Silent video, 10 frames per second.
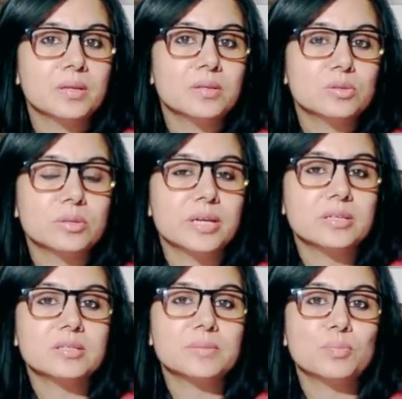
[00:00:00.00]
So there
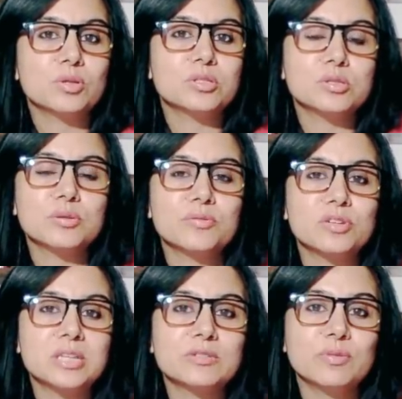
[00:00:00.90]
is a process of
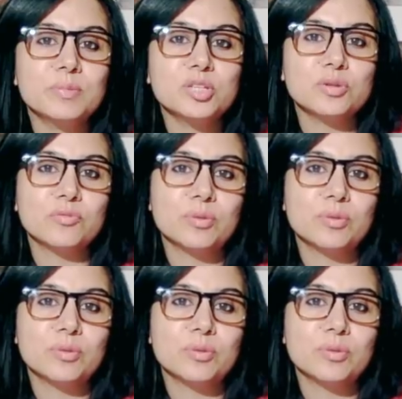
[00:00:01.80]
transformation